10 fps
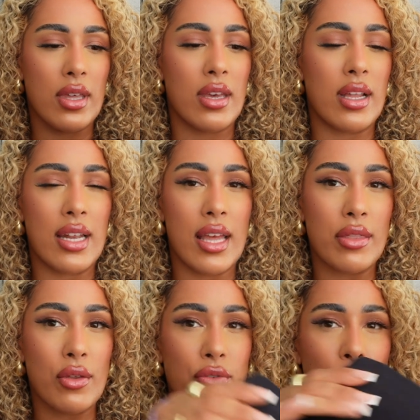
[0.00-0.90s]
the
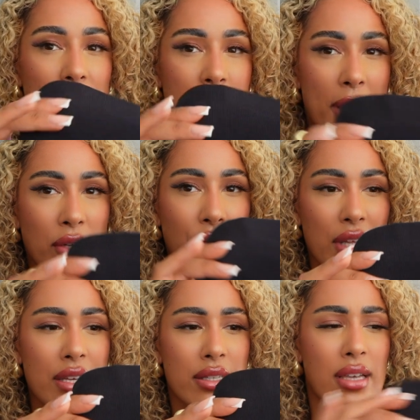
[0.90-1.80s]
length of the waistband on
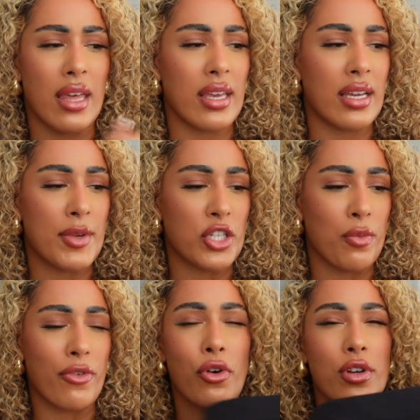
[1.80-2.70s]
these, I think I
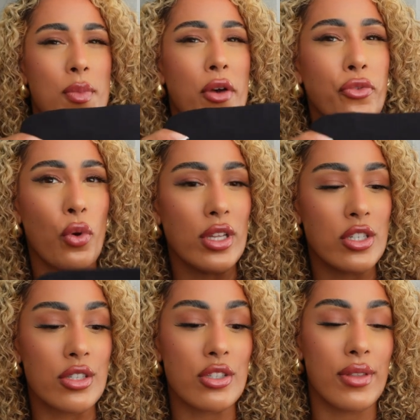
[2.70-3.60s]
mentioned before, is about 4
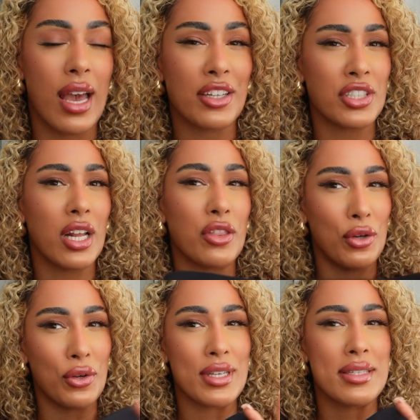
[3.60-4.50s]
inches. So they're actually like
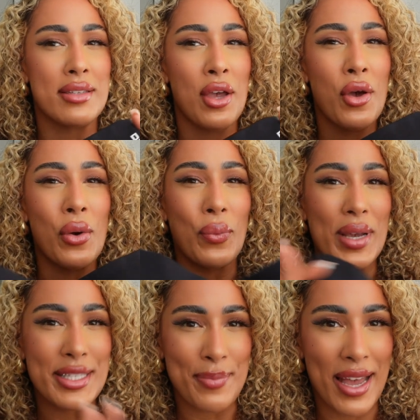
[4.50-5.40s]
the longest
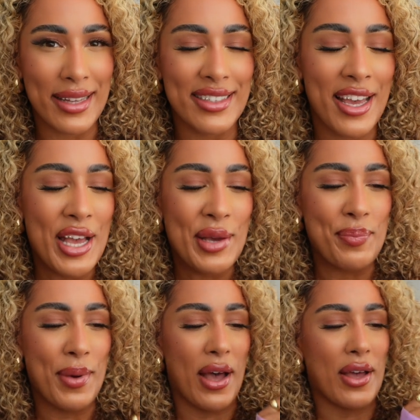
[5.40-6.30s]
waistband,
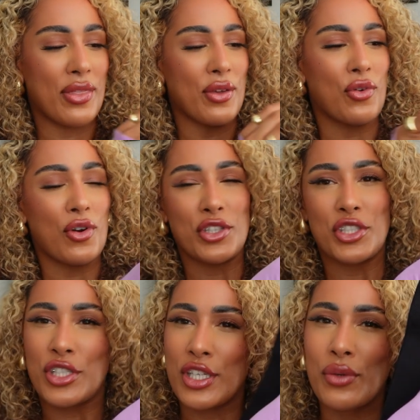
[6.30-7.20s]
but the
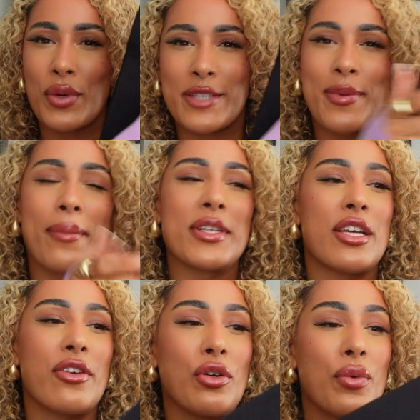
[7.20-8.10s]
crotch to waistband
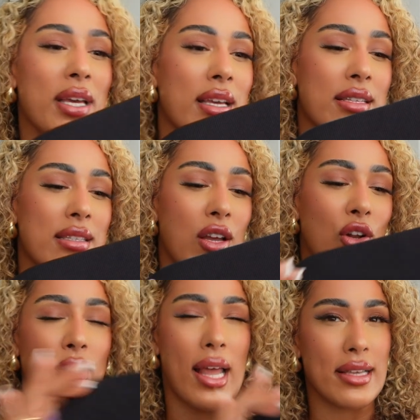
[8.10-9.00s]
material is a
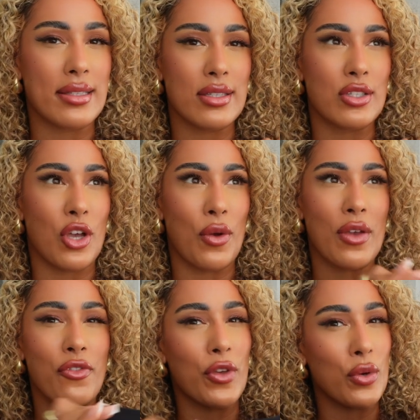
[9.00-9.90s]
lot less, so
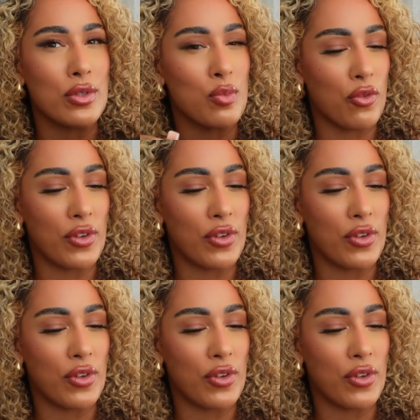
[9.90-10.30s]
it feels more